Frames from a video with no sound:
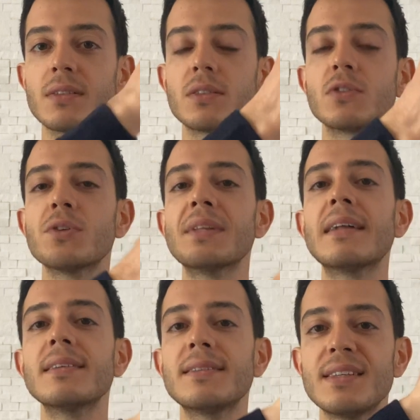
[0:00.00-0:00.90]

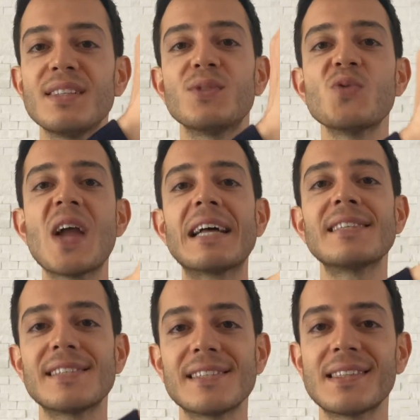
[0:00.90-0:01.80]
tonalities,
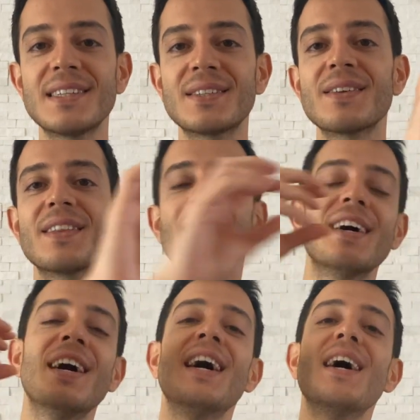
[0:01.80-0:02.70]
nuances. These are the
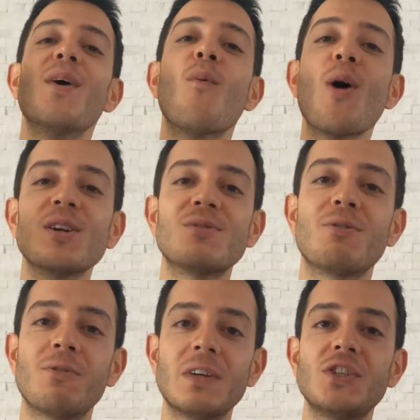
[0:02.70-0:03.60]
words
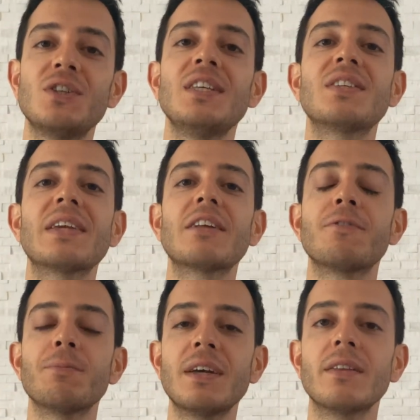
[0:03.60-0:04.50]
with which you need to get
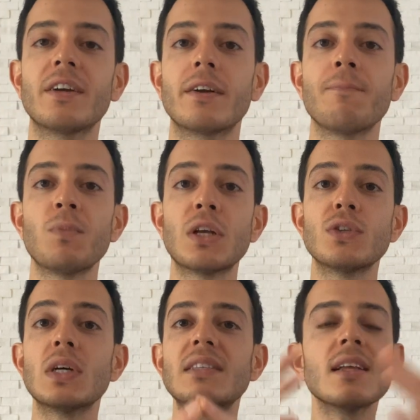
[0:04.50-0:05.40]
familiar.
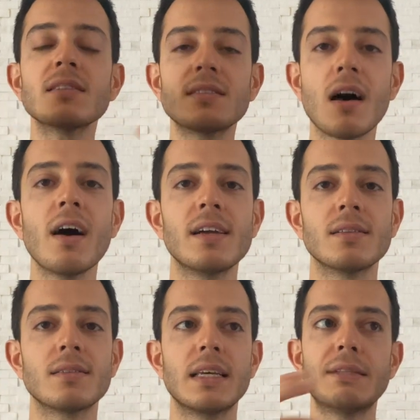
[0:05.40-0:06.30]
So it's not
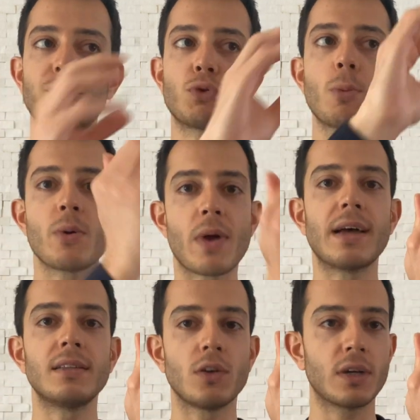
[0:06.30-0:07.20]
science. It's ruby
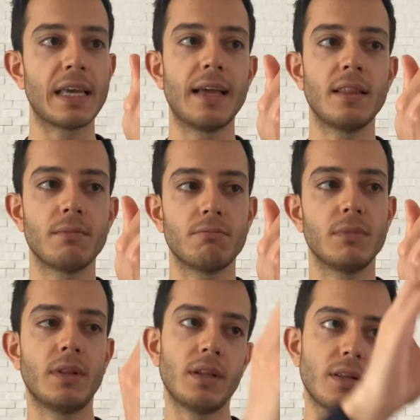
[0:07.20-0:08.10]
red, okay.
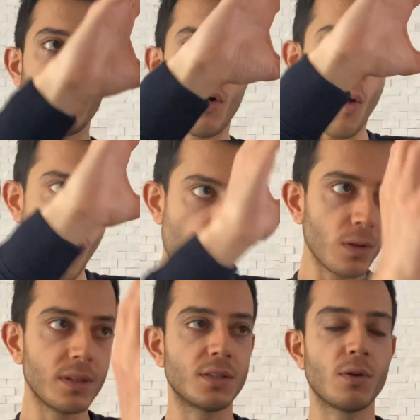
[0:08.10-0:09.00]
The
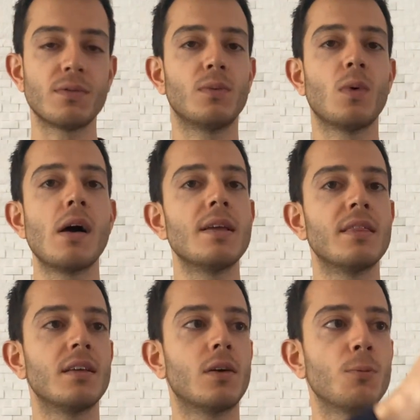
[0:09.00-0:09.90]
wholeness of the wine,
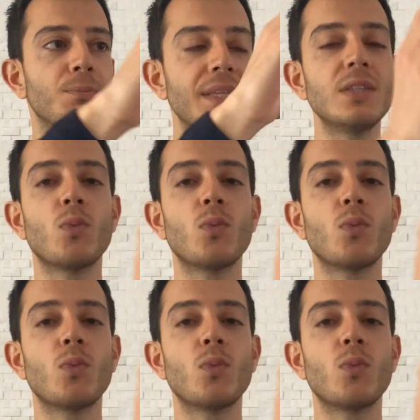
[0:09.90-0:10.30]
the complete